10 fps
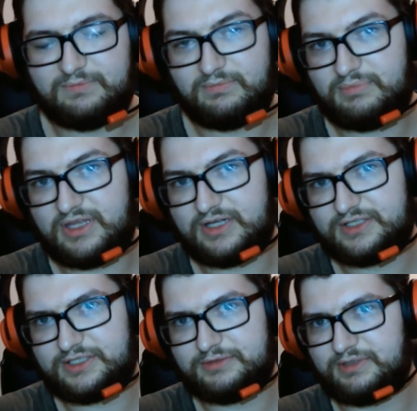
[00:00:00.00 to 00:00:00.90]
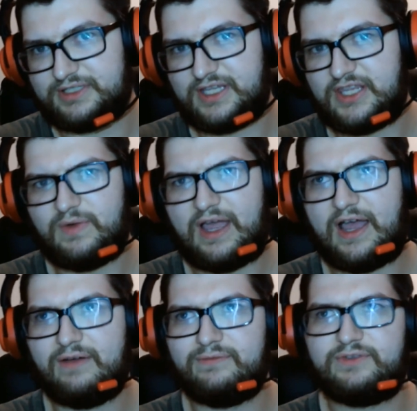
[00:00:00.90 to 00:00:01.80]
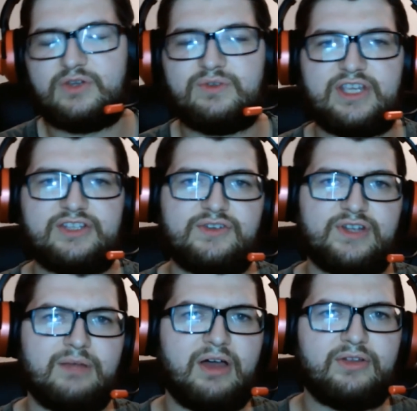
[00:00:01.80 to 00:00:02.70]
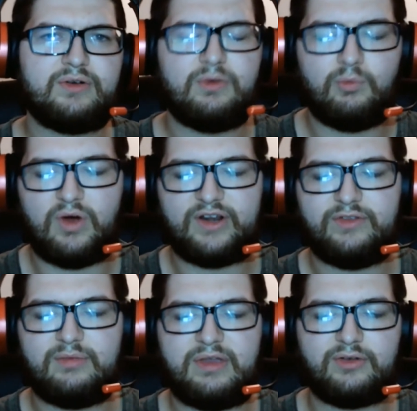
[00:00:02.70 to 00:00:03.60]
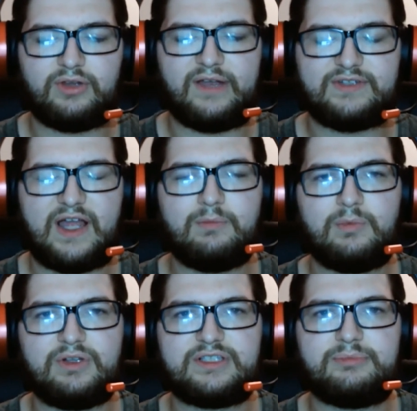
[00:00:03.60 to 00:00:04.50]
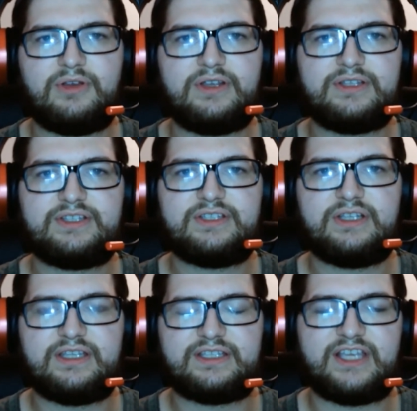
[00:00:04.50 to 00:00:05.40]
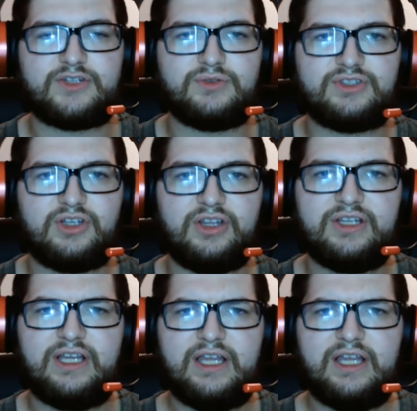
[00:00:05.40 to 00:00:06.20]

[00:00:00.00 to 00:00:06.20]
be it, let's say you have two sisters and a mother, one of them in their lifetime will experience a sexual assault.